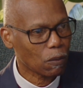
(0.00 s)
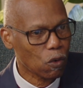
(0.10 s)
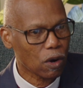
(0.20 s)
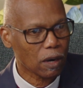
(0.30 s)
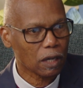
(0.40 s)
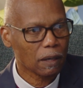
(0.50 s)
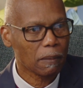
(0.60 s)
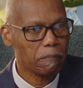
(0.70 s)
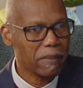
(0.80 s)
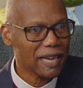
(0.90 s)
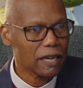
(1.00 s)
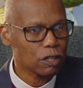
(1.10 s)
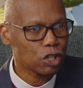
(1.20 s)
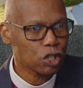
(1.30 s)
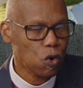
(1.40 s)
were making
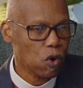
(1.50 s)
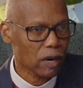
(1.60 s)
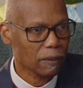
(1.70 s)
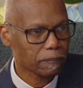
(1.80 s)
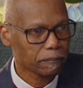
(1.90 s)
sure